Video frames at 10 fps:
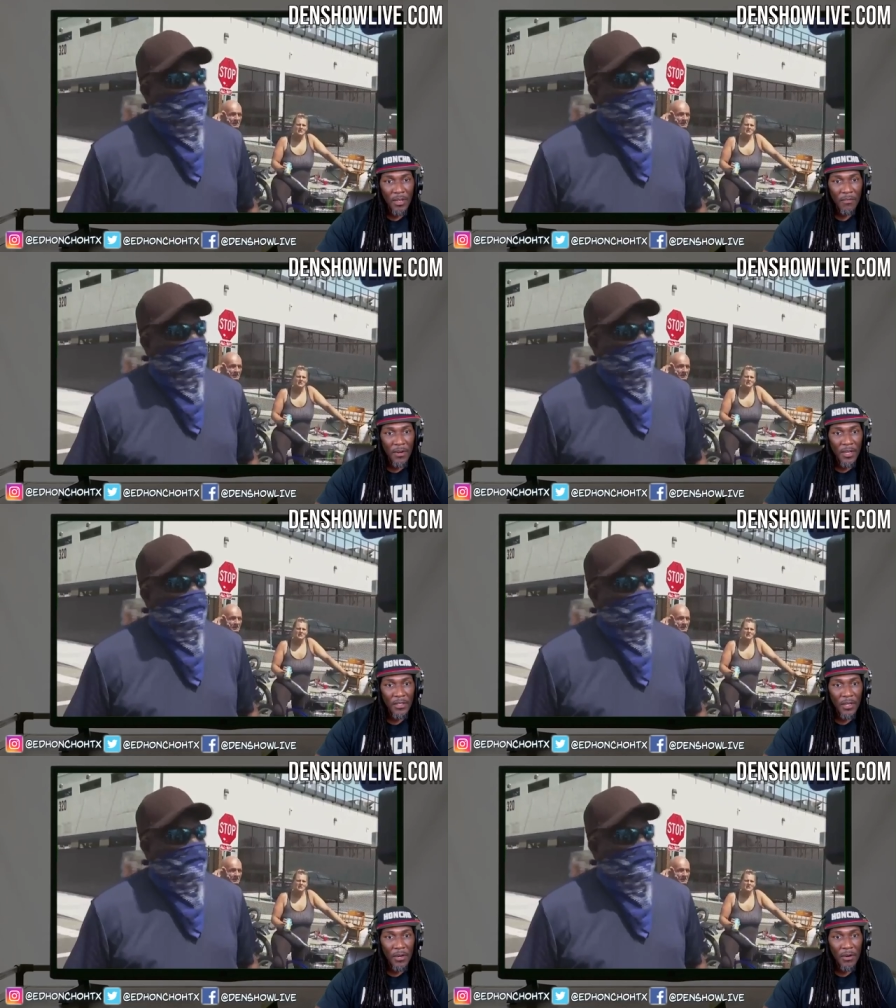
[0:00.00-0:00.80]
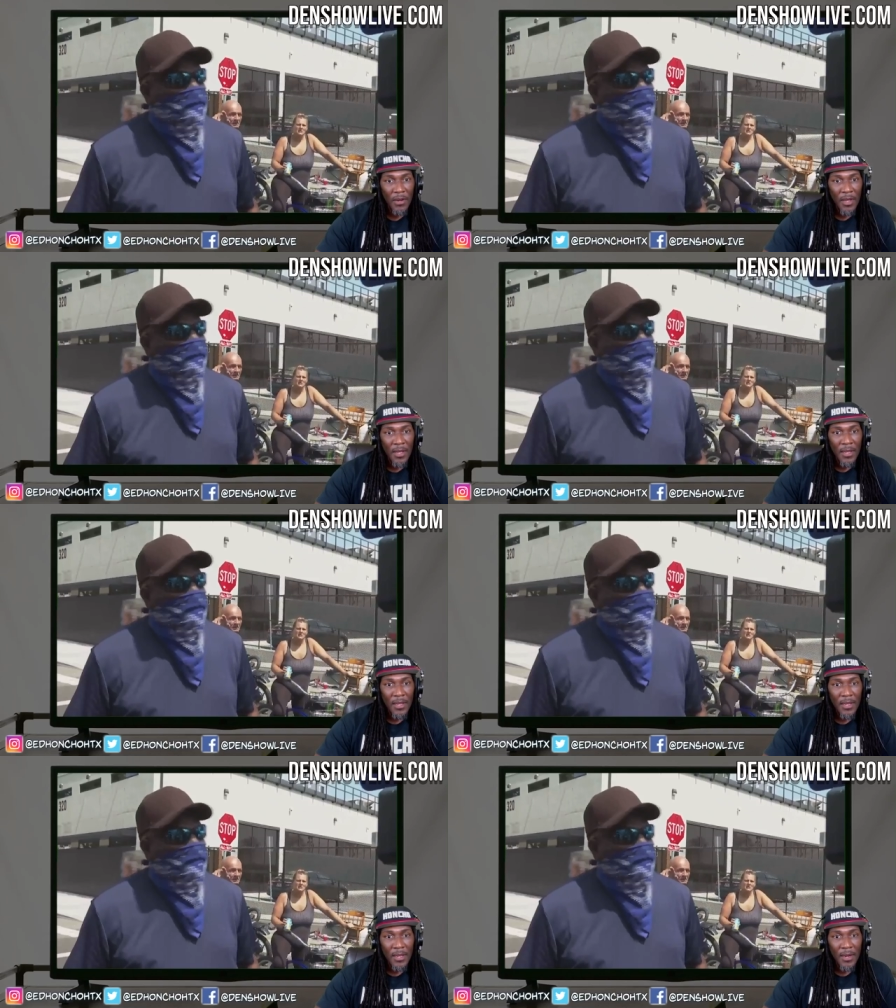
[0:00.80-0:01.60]
They feel like they're
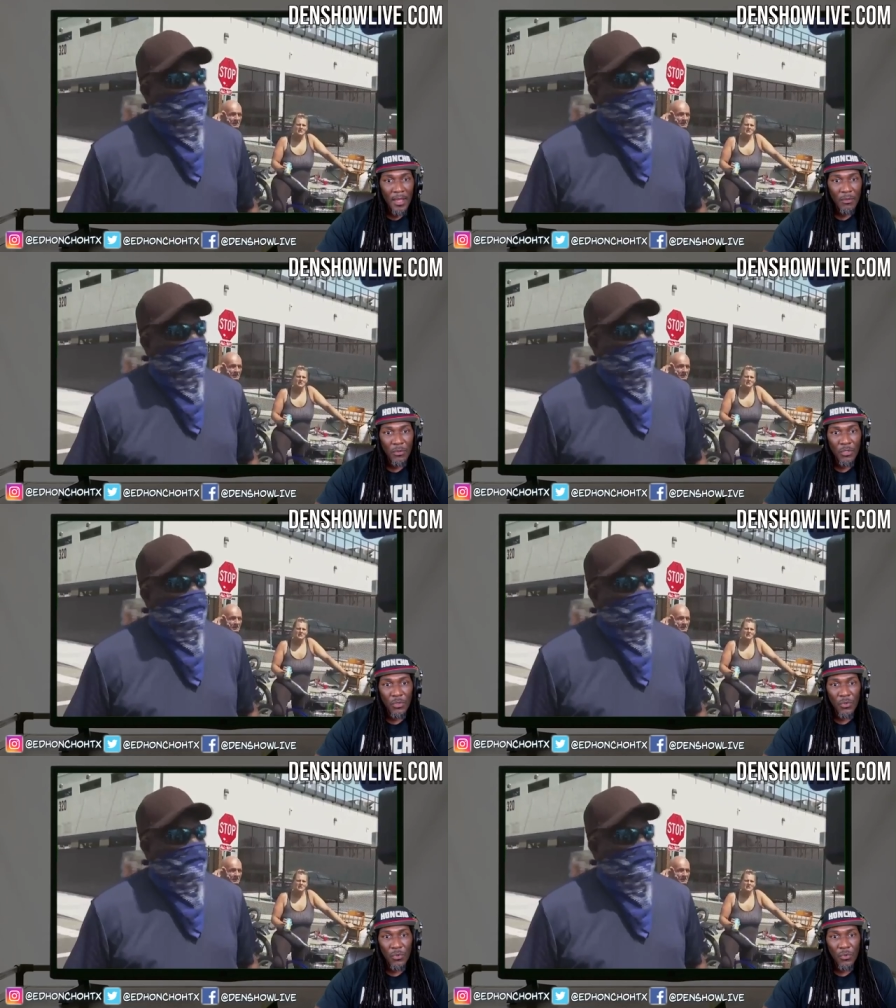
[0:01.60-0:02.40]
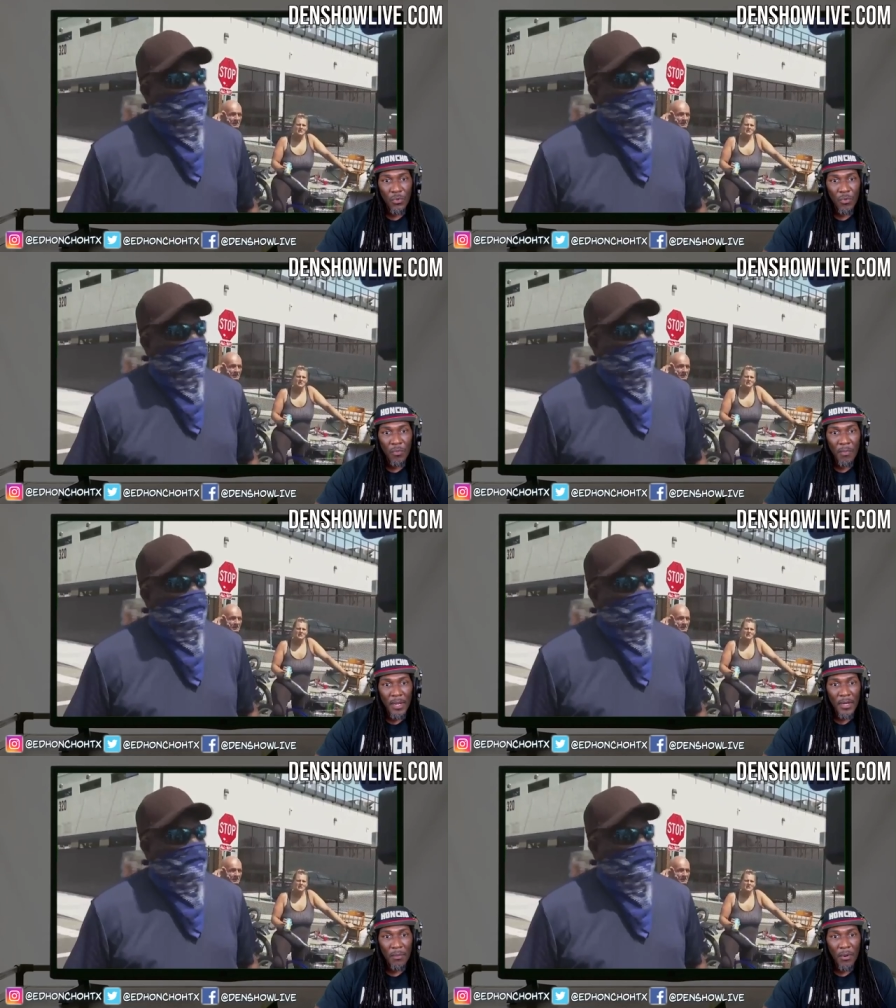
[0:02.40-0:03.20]
unable to
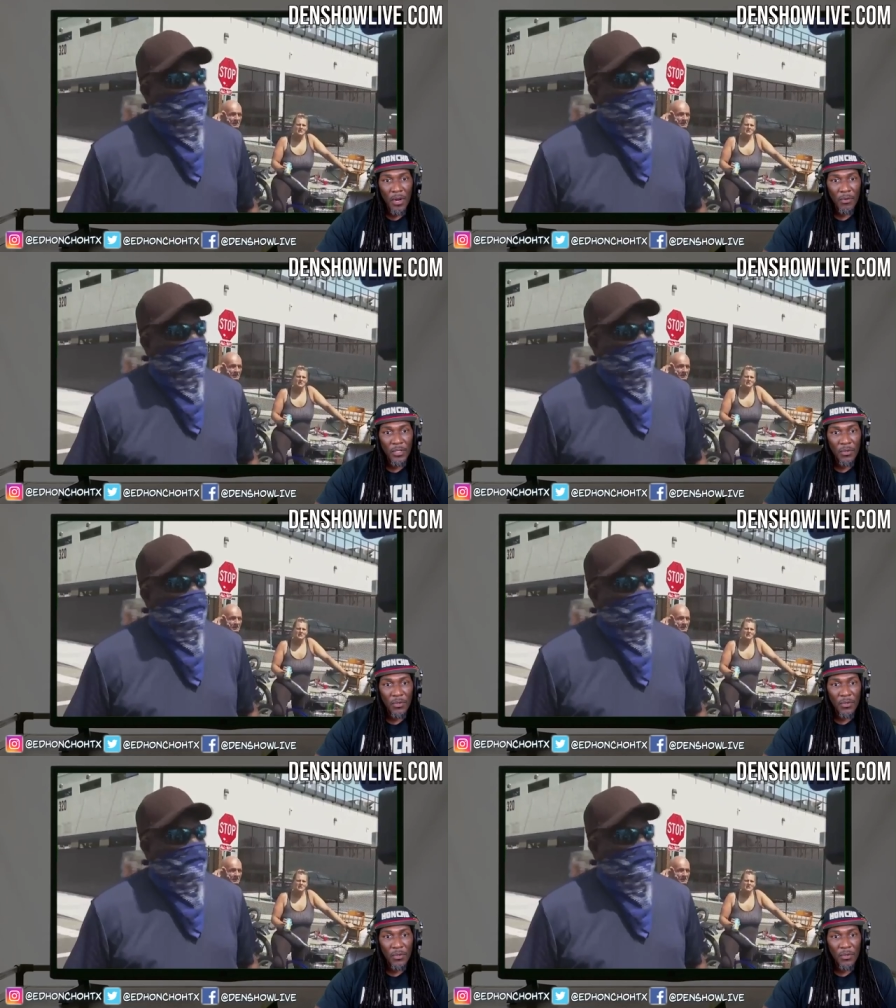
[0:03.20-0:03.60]
make any progress,